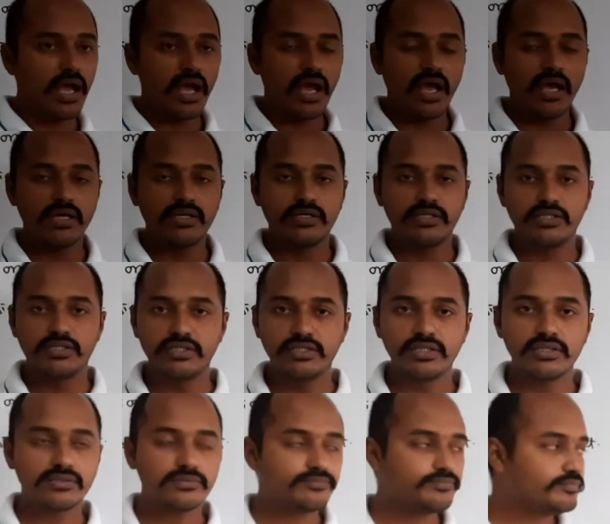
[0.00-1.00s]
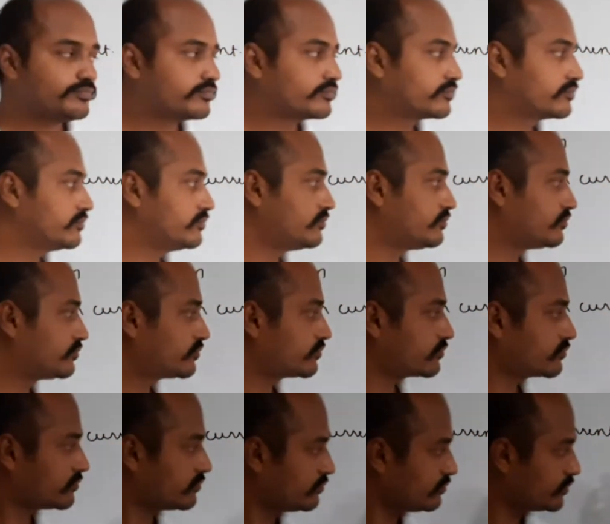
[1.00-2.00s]
And here
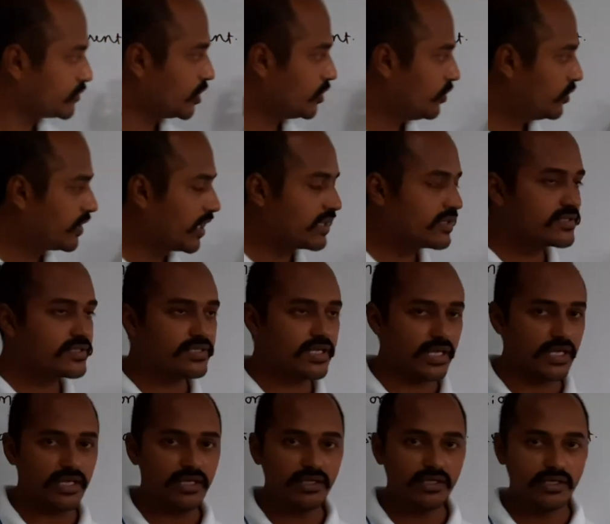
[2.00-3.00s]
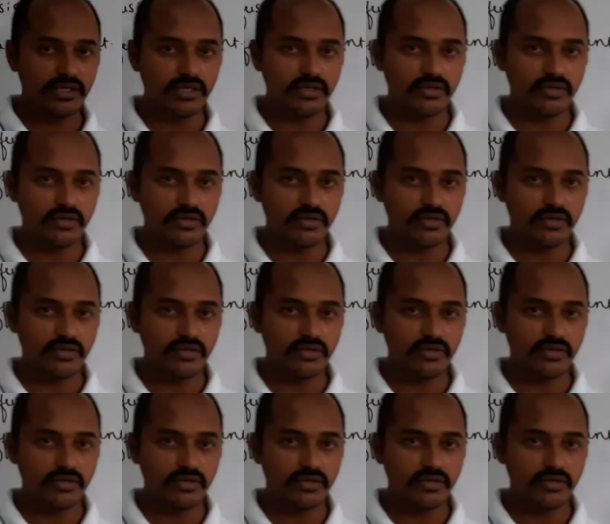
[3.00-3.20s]
you can see